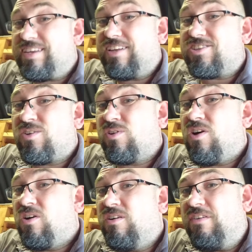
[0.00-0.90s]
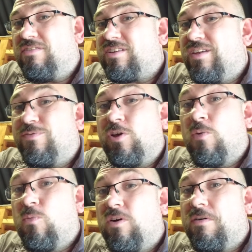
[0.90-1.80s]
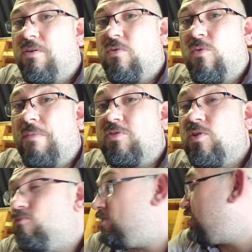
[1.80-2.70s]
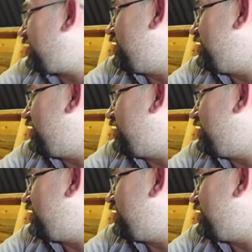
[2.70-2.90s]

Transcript: taking so long, I've just kind of forgotten what I'm doing really.